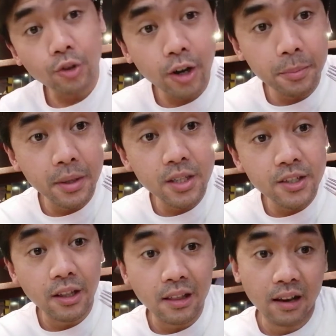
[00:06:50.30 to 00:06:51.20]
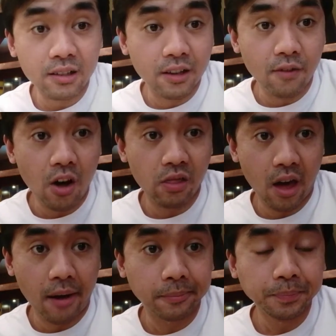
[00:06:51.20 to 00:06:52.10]
try to be selective on
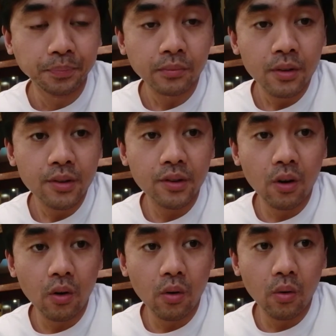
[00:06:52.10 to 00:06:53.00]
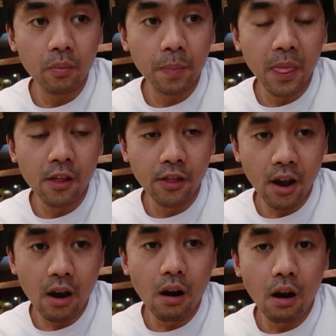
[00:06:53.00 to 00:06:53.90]
that. So
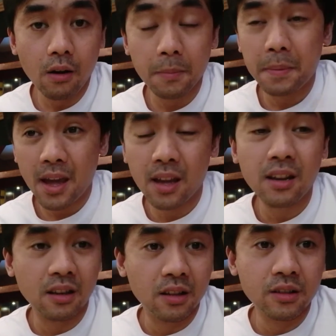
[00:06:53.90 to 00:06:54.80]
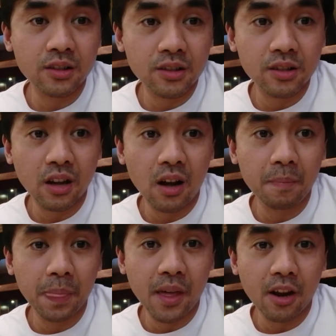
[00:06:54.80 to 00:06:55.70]
there are opinions
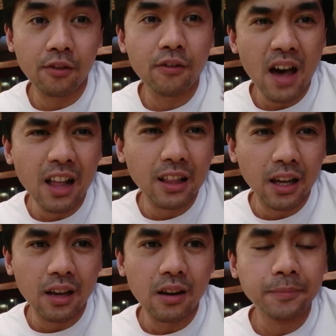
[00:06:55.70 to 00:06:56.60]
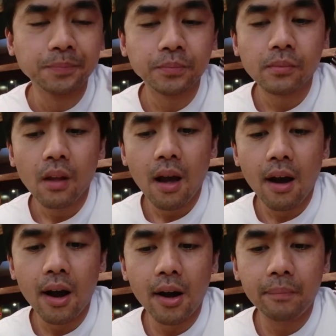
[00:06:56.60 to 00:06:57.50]
that are valid,
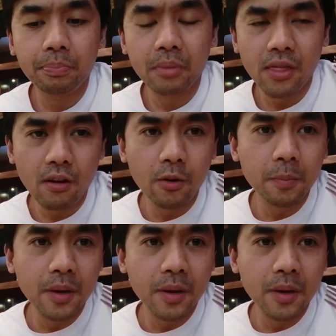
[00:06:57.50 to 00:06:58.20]
but there are